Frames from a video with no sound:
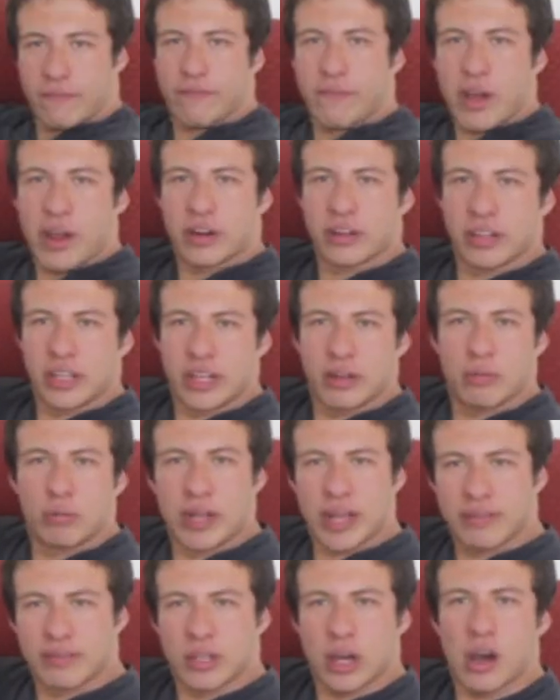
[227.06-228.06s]
Finally,
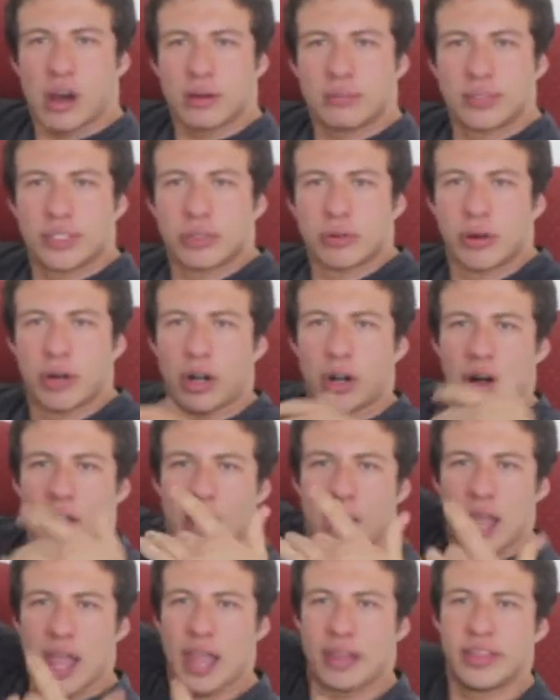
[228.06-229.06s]
we have Tom Sawyer,
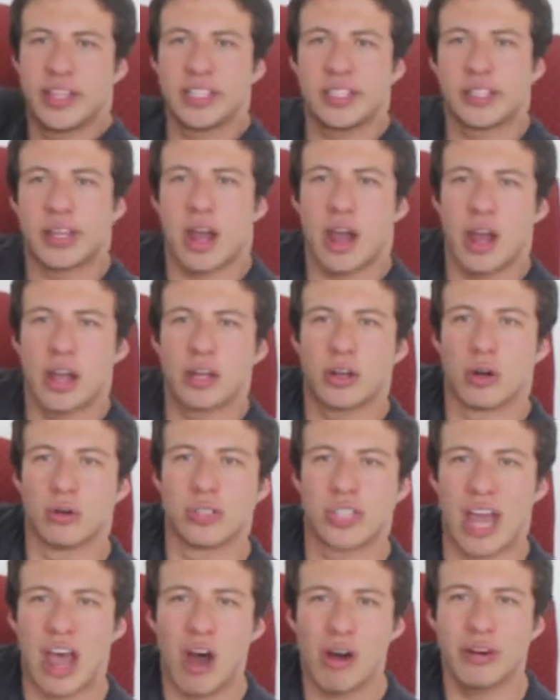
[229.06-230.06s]
and this guy
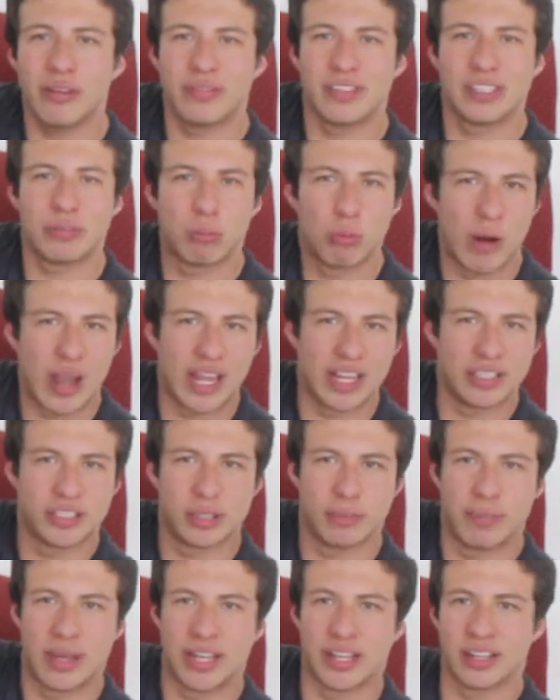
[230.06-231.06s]
goes out of his way
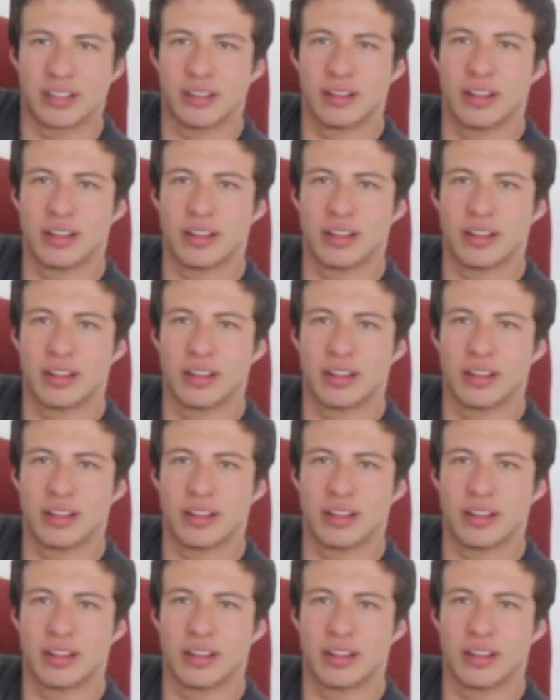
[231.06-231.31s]
to make